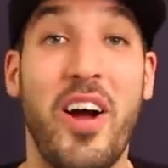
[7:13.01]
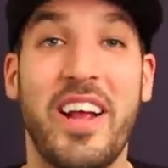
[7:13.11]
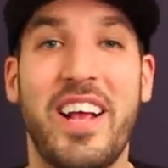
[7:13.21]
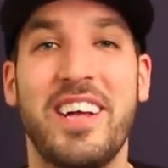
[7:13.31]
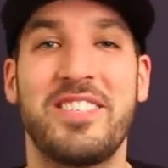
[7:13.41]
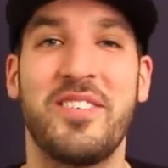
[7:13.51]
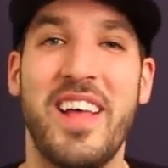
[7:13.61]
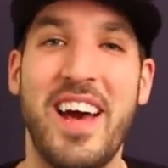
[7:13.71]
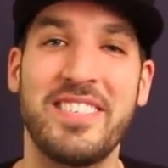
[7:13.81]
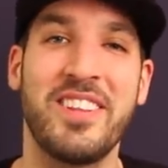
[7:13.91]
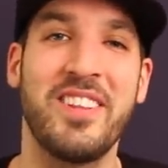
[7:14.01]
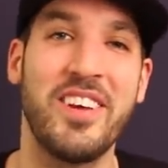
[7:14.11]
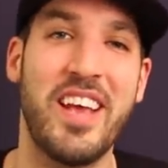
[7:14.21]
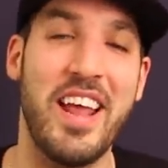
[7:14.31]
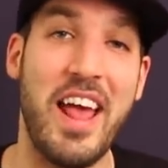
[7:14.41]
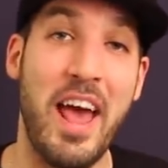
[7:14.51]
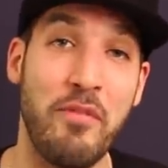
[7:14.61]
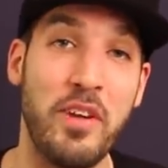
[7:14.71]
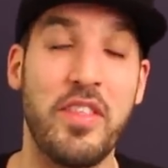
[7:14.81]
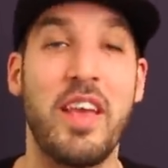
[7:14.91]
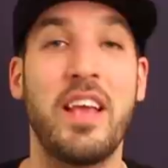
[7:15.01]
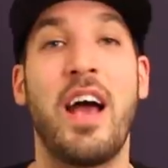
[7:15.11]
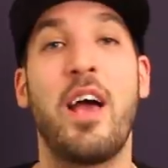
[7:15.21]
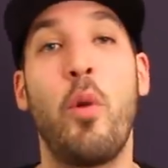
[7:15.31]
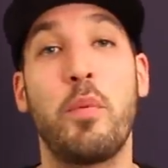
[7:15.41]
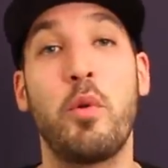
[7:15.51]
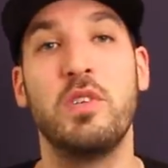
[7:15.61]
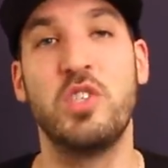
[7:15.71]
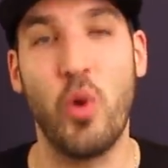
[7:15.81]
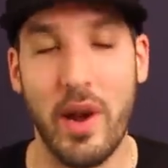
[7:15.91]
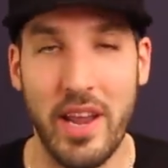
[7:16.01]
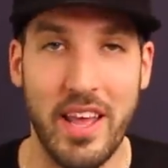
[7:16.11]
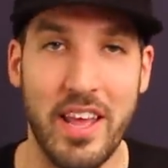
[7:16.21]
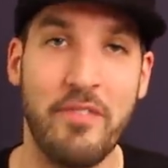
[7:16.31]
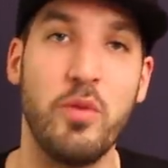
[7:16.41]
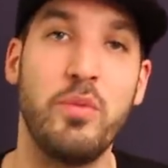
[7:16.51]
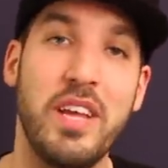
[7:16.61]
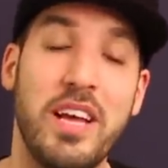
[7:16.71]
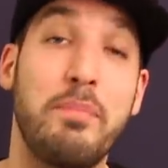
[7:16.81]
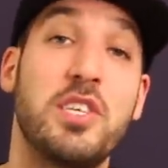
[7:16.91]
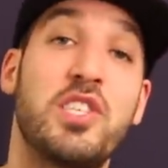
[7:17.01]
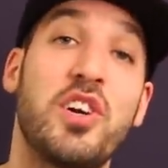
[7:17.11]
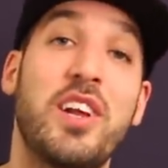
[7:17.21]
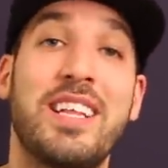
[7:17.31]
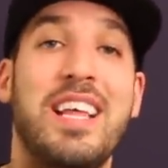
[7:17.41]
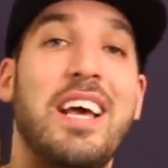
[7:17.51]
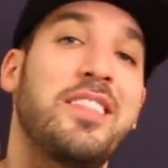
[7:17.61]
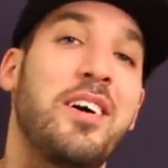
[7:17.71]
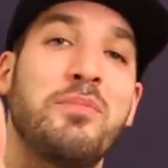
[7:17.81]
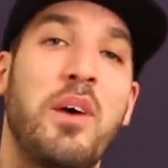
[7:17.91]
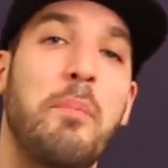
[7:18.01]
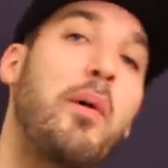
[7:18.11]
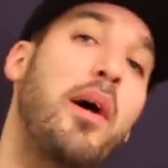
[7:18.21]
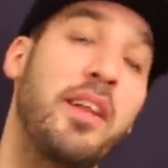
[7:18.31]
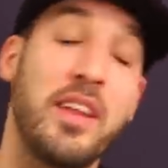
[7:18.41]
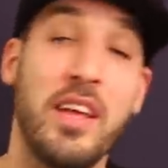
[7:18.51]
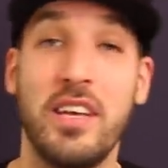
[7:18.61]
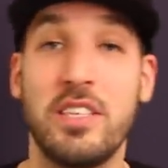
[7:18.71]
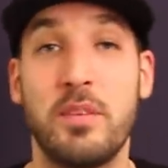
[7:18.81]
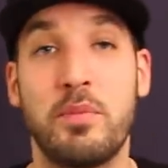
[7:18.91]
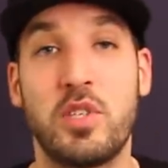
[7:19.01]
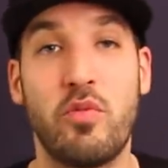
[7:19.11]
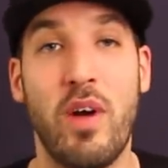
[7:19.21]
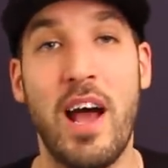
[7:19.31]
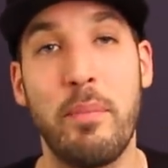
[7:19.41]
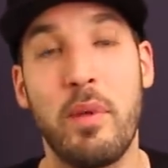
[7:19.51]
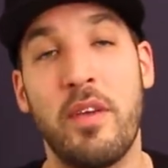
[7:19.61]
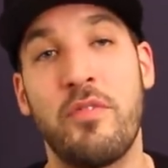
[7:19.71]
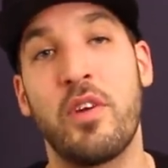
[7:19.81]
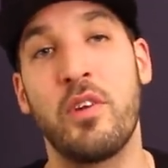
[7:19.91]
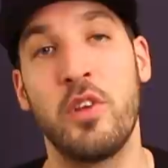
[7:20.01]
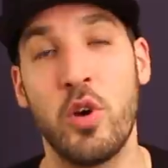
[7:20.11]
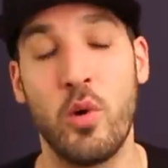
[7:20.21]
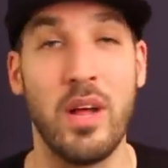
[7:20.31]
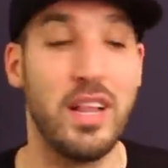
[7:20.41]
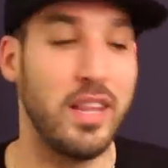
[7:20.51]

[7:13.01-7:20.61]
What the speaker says: All right, guys, so that is a look at everything. I hope you enjoyed it. If you did, be sure to hit that thumbs up button. Subscribe if you're new.